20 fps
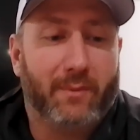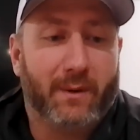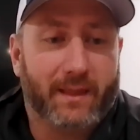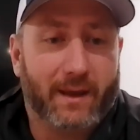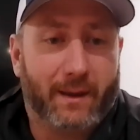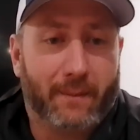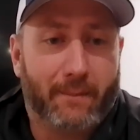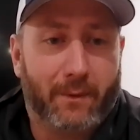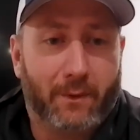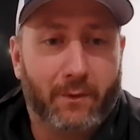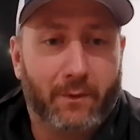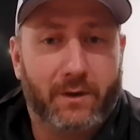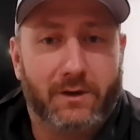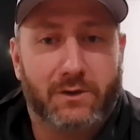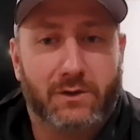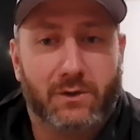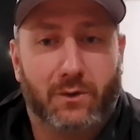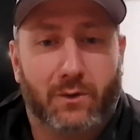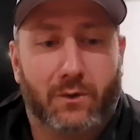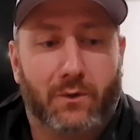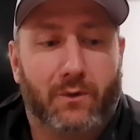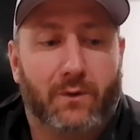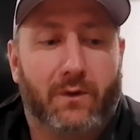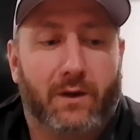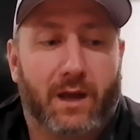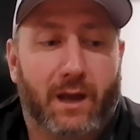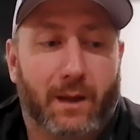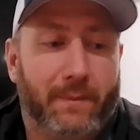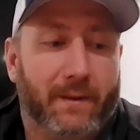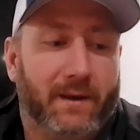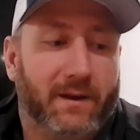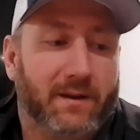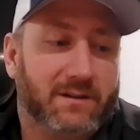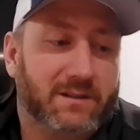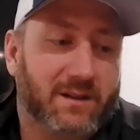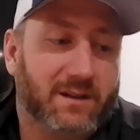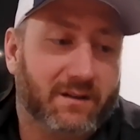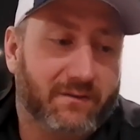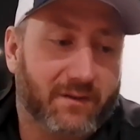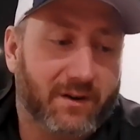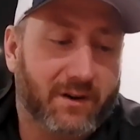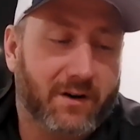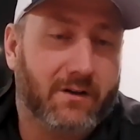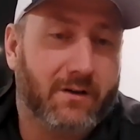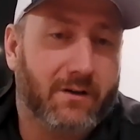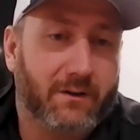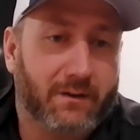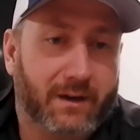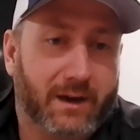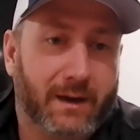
But that boat control, keeping yourself vertical,